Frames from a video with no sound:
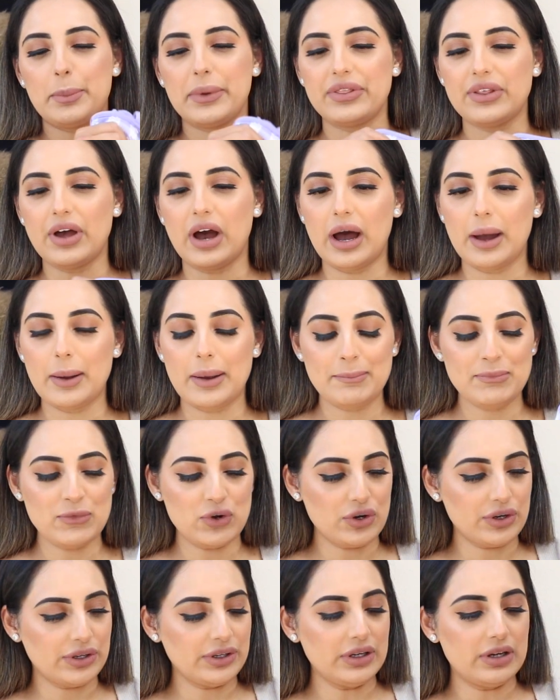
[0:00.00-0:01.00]
but I am
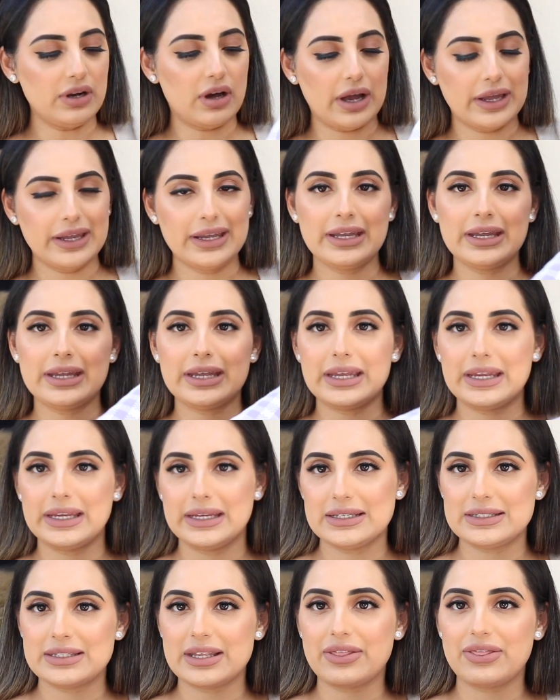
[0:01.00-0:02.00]
not gonna lie, it
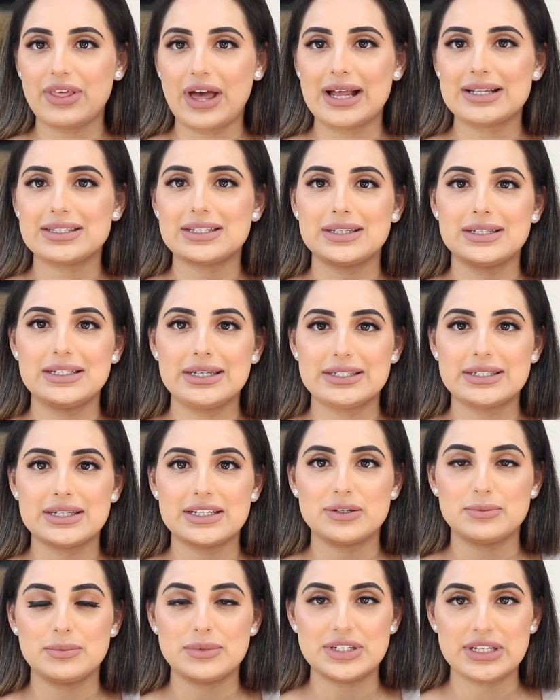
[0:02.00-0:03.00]
is that
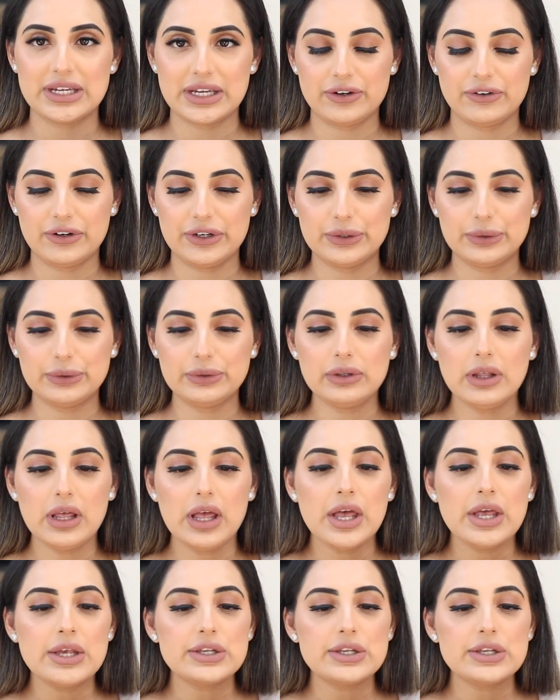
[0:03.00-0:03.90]
knitted material.